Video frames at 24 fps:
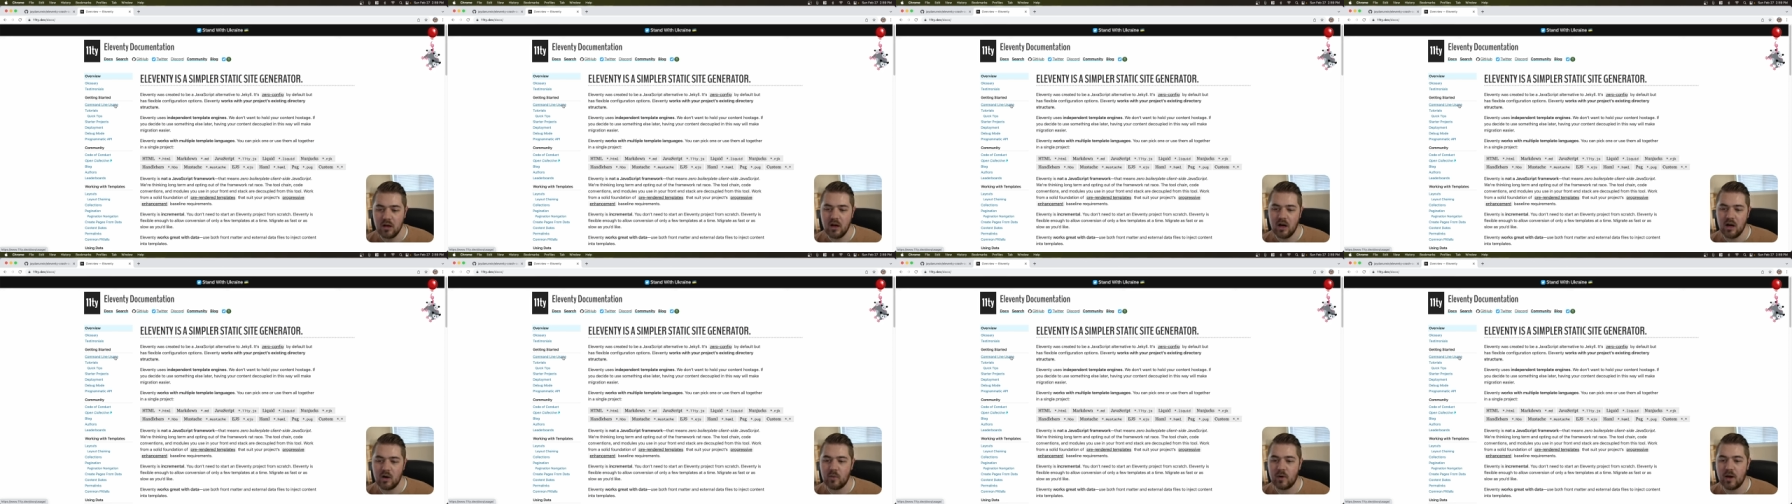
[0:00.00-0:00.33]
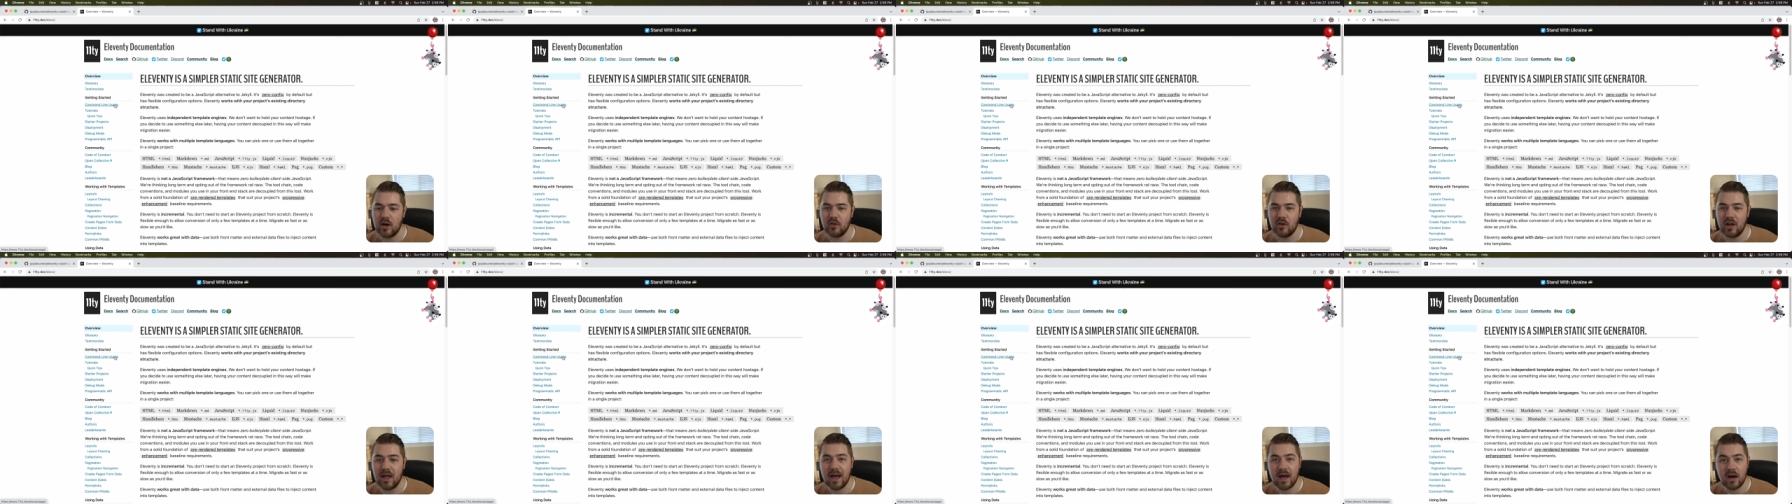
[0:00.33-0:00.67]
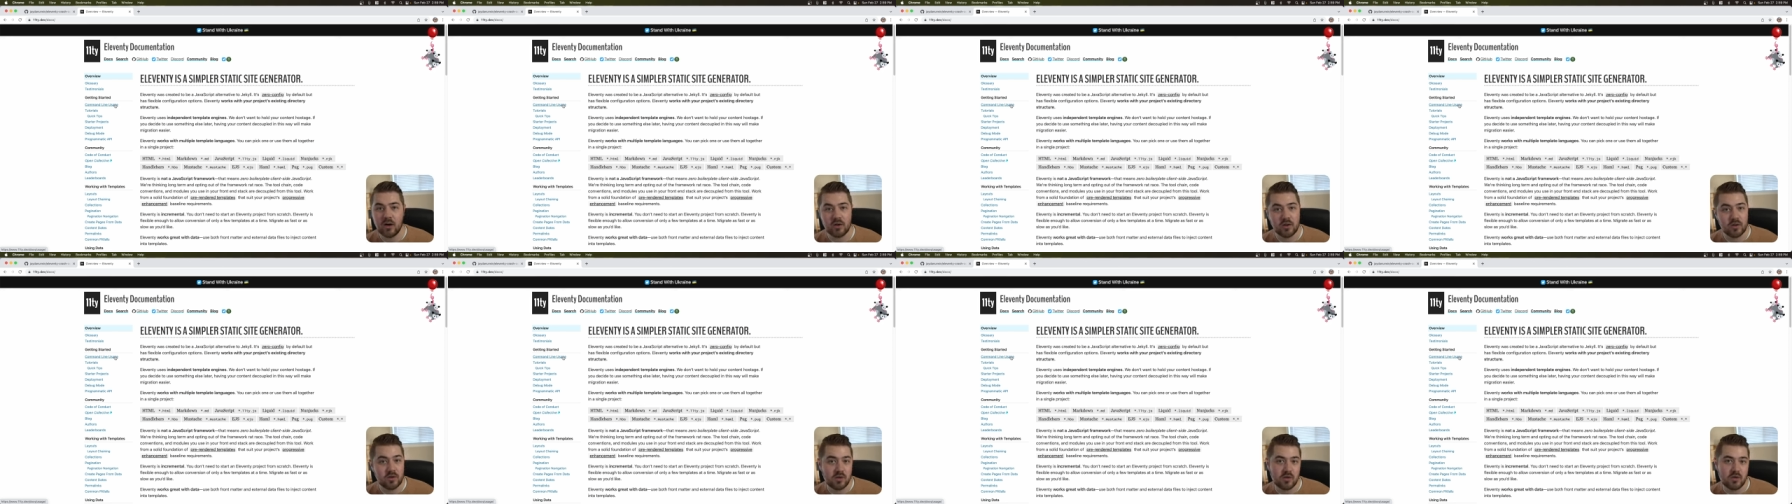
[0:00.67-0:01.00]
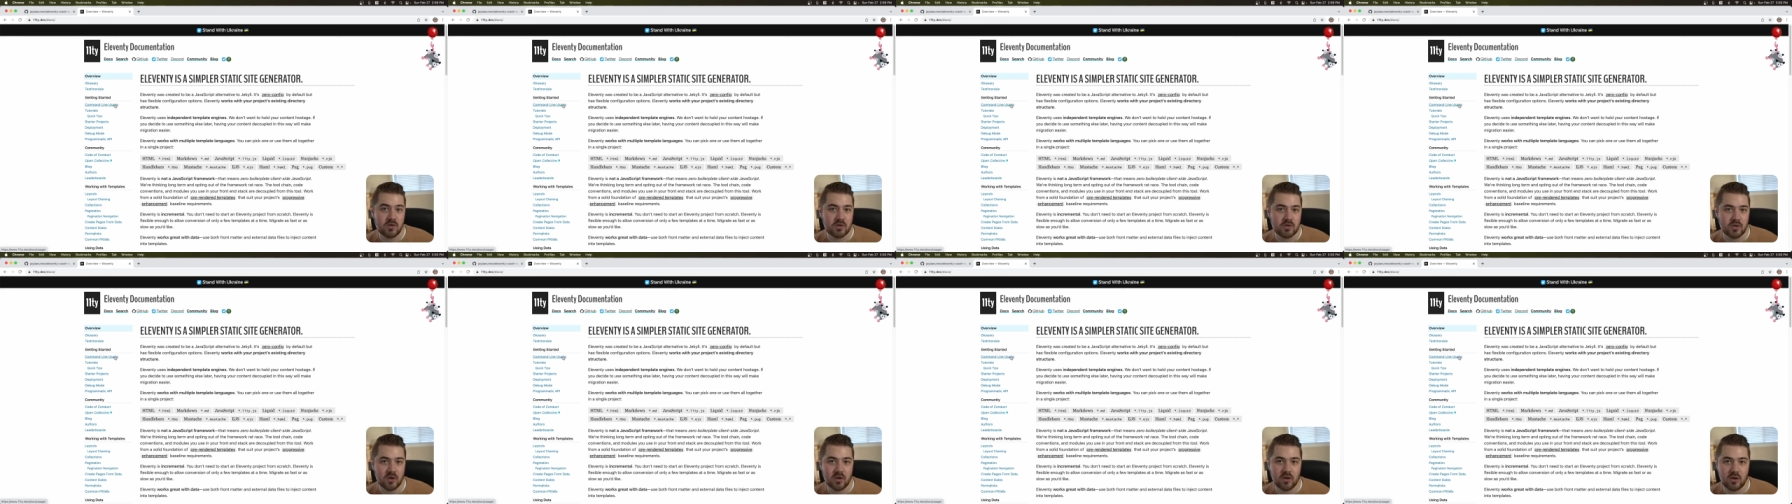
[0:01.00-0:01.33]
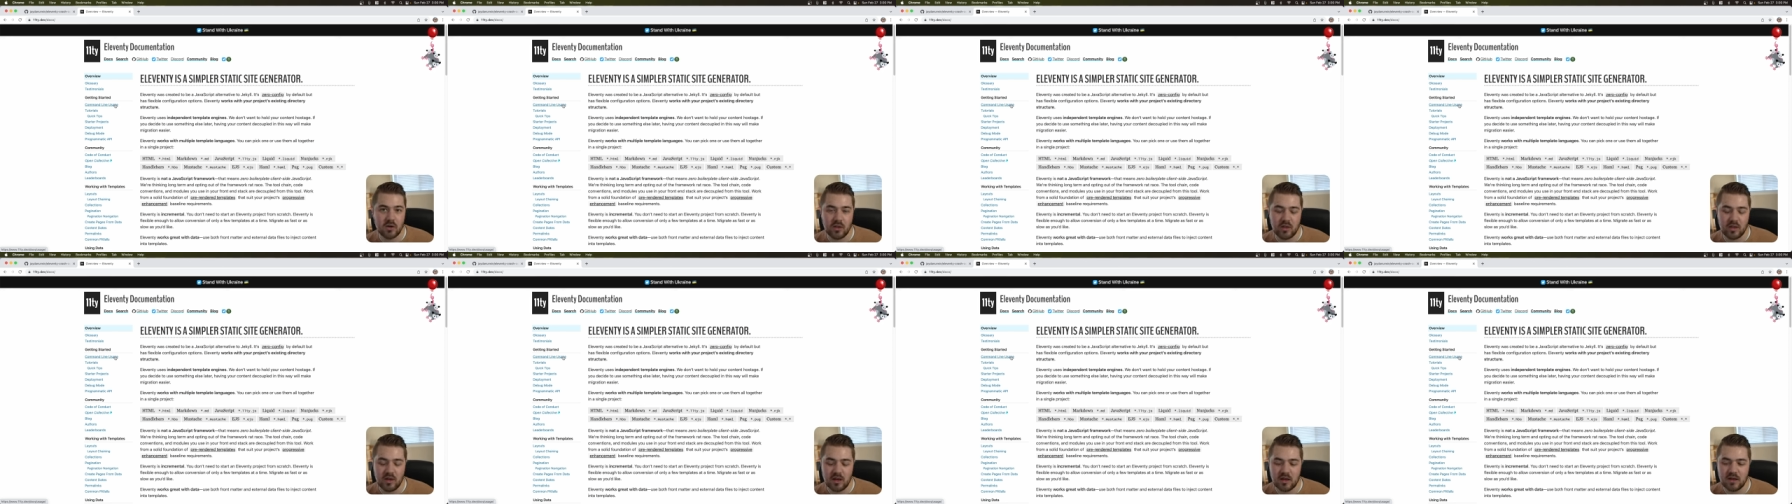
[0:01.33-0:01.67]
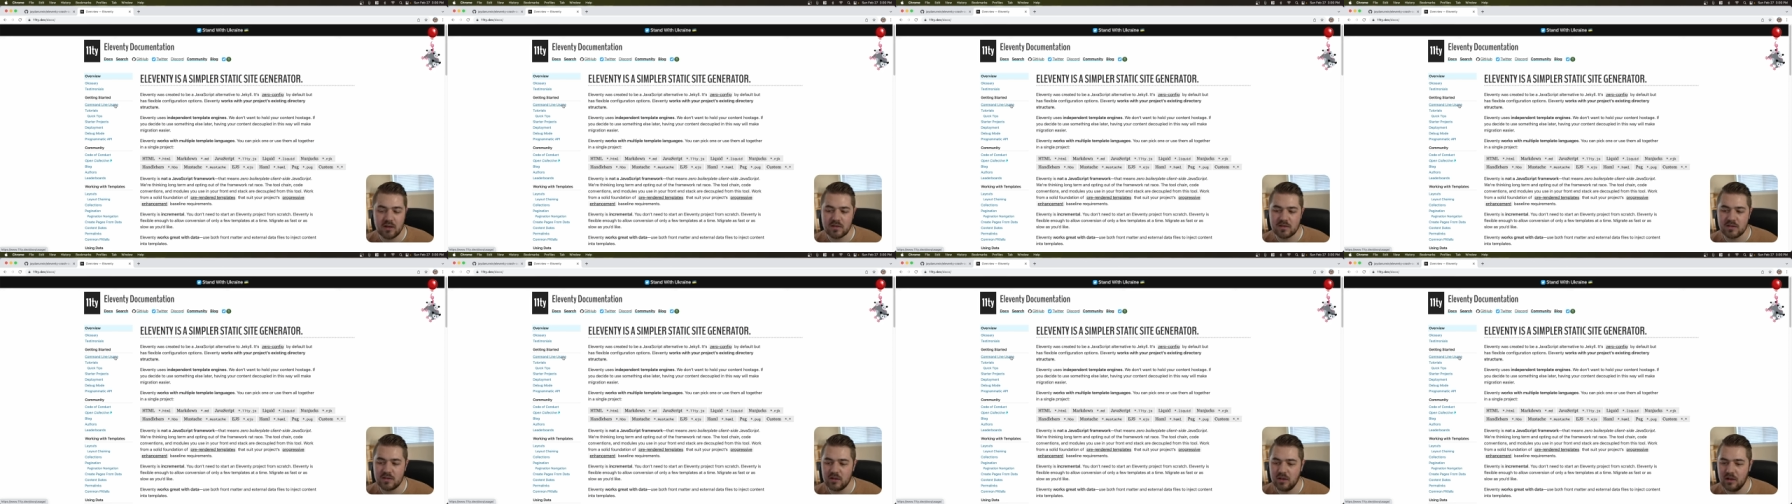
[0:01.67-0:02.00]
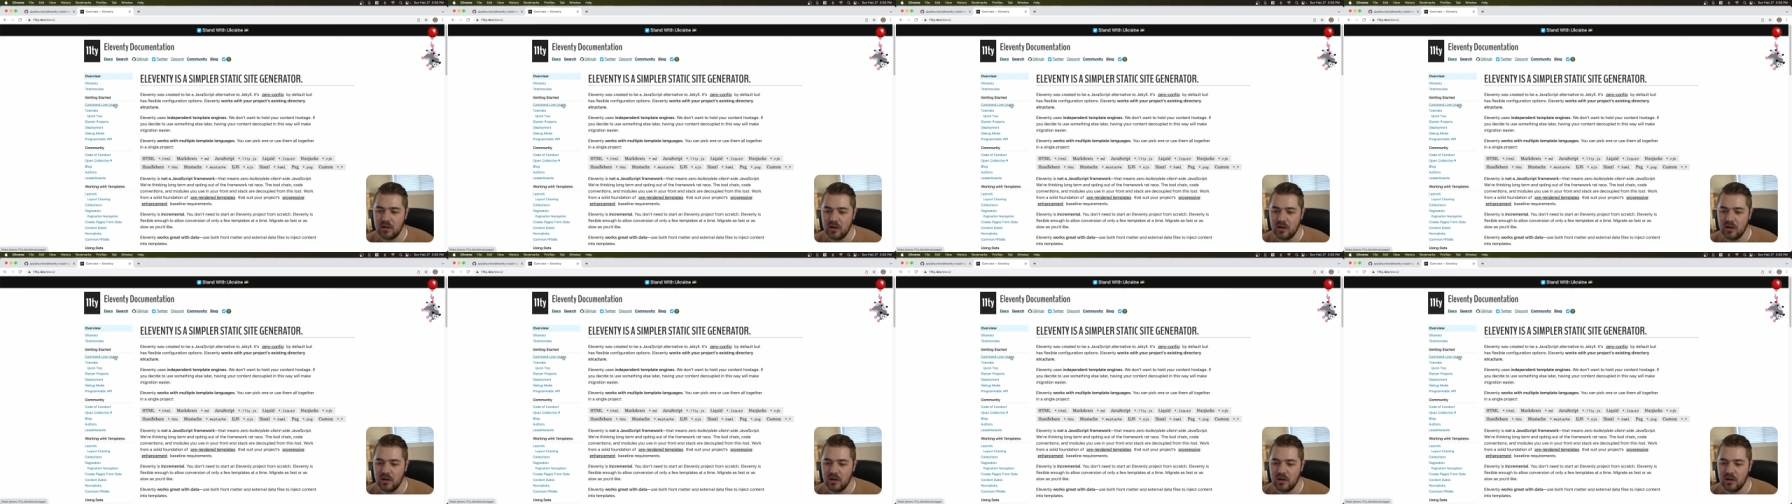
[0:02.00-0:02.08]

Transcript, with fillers: around how to do certain things.